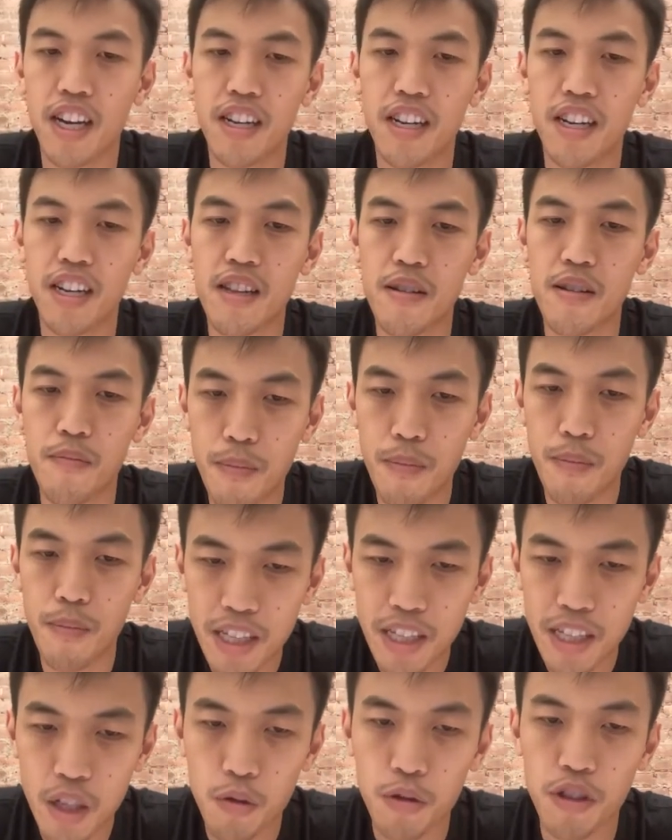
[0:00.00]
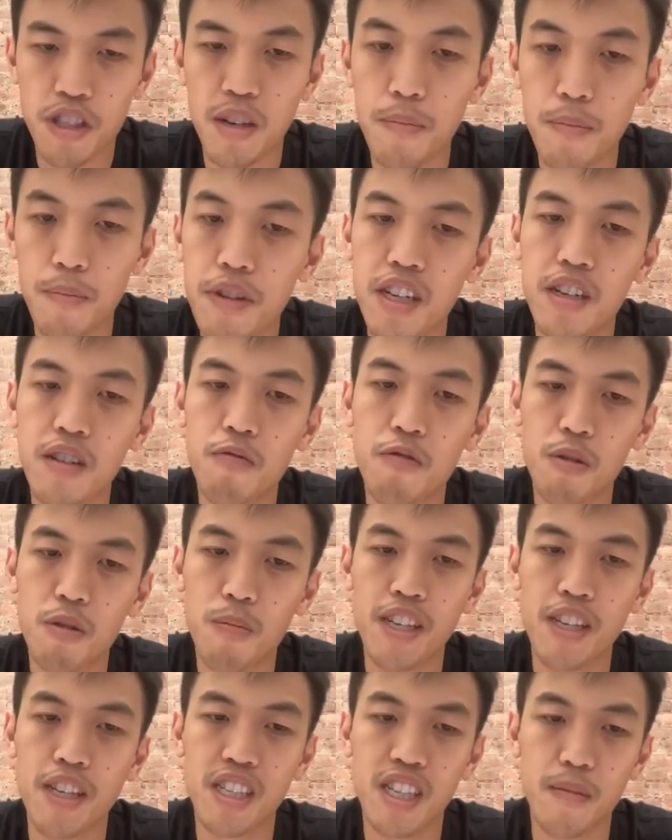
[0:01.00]
and the message recipient will
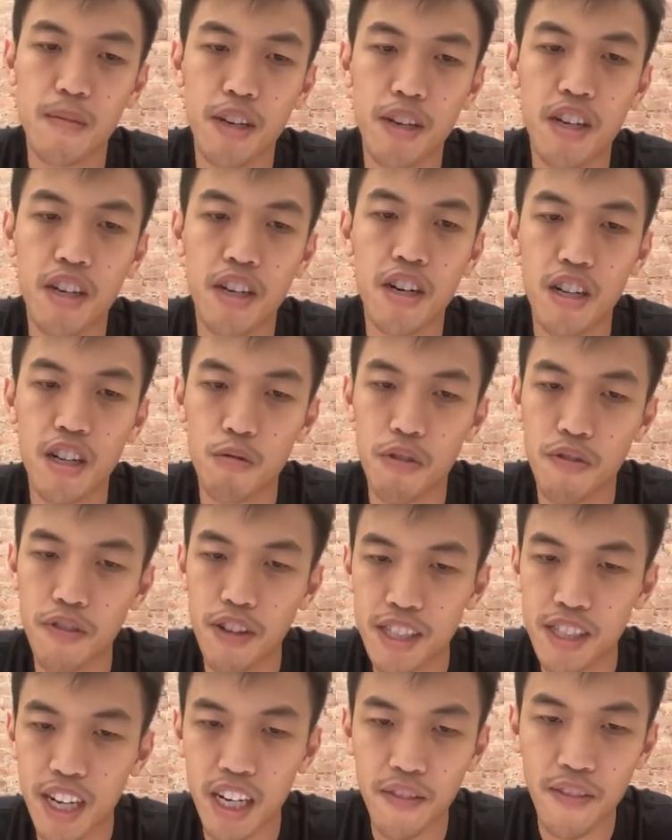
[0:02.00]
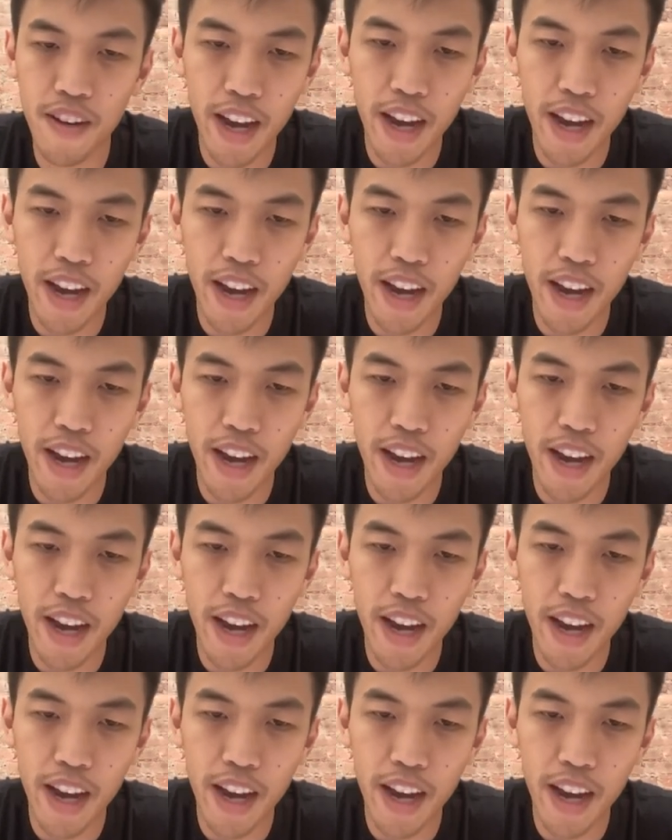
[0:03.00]
basically be called with this kind of